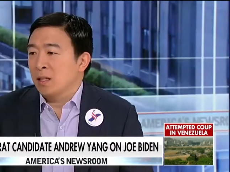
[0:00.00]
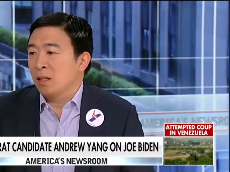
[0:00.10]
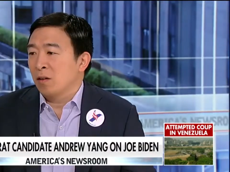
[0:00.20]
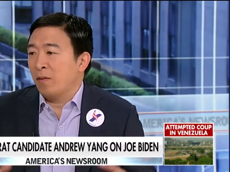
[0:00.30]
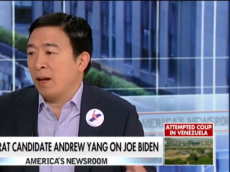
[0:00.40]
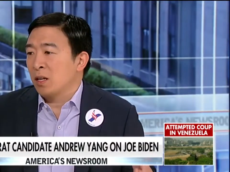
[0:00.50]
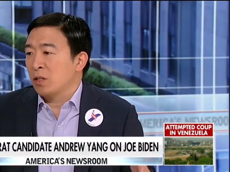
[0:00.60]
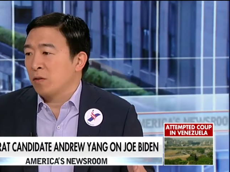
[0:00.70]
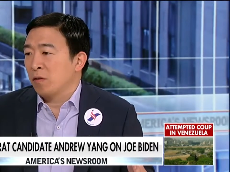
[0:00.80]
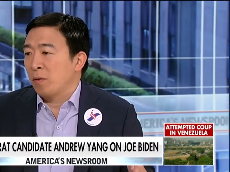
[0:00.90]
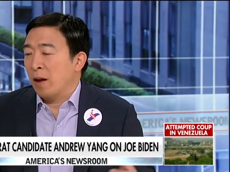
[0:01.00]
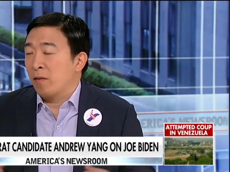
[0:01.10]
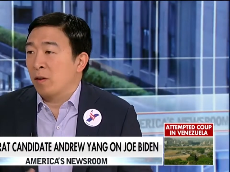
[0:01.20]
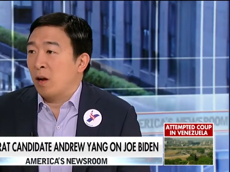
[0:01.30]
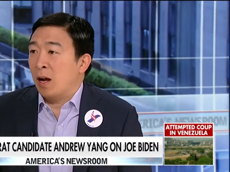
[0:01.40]
has an advantage of
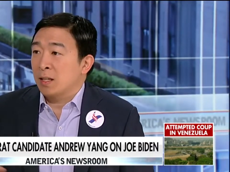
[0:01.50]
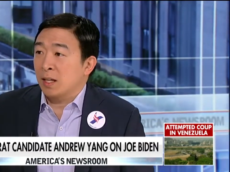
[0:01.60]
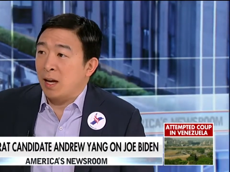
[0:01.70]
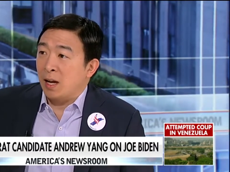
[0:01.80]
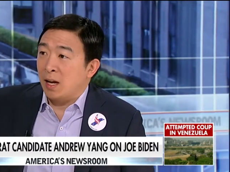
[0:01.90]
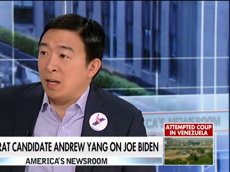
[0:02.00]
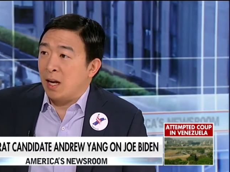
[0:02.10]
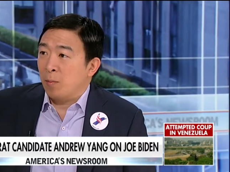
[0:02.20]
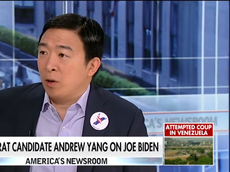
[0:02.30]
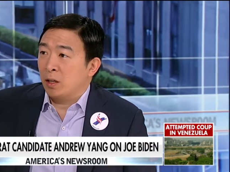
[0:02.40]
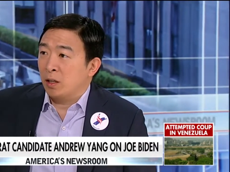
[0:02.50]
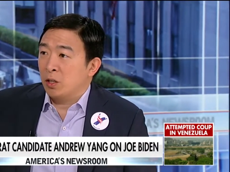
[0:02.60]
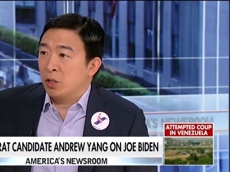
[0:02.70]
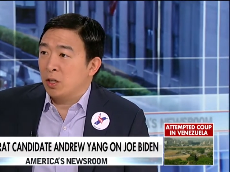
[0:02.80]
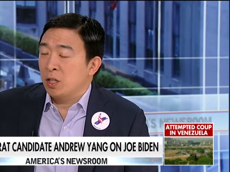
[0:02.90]
having sky-high name recognition.